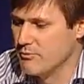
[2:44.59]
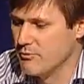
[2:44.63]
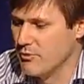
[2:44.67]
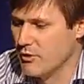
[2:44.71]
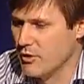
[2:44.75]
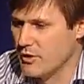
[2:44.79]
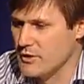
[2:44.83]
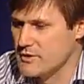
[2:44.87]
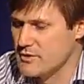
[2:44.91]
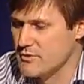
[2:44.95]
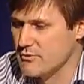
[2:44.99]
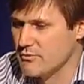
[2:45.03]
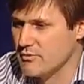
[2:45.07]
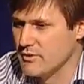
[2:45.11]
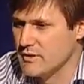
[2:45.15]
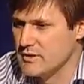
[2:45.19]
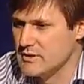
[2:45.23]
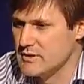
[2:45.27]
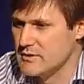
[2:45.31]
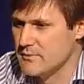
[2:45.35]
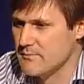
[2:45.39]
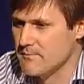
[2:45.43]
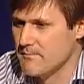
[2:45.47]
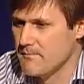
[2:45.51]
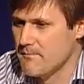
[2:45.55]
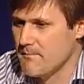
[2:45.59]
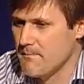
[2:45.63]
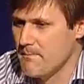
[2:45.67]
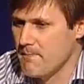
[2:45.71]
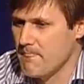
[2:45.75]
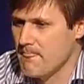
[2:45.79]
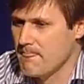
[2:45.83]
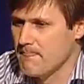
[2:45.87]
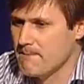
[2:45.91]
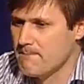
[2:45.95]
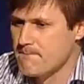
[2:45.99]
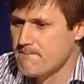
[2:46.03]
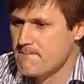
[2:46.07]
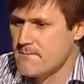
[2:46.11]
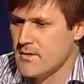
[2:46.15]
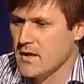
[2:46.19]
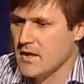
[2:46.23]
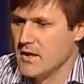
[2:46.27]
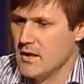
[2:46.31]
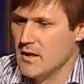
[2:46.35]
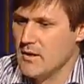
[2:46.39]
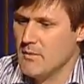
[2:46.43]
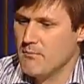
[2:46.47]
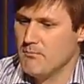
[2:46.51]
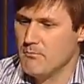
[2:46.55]
philosophies.
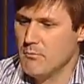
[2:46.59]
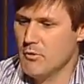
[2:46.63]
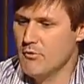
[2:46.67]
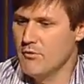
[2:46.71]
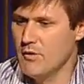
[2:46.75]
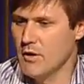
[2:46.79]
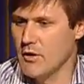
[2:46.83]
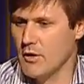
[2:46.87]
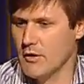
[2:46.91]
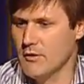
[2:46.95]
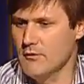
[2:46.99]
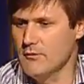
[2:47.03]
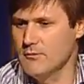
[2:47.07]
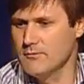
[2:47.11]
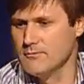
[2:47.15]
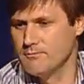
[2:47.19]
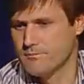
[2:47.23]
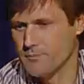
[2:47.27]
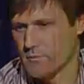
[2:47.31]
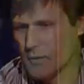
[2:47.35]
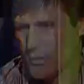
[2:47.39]
Moving on,